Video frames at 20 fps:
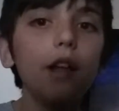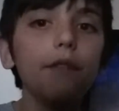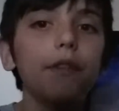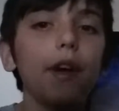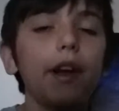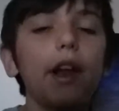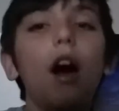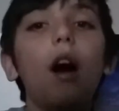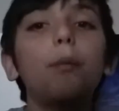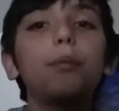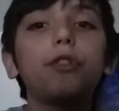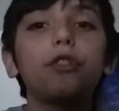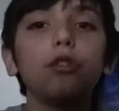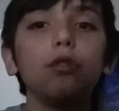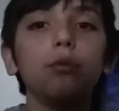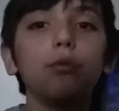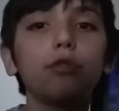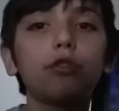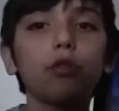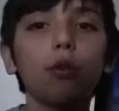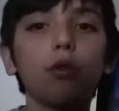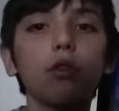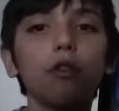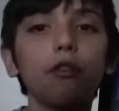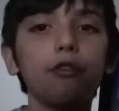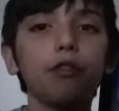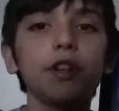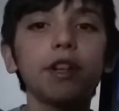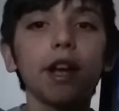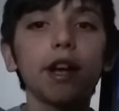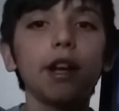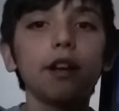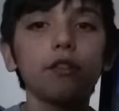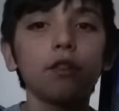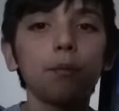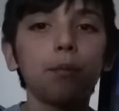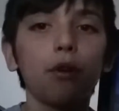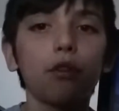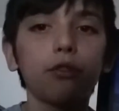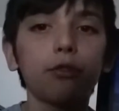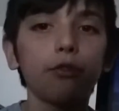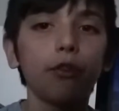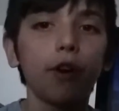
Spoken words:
that helps you sort of get into boss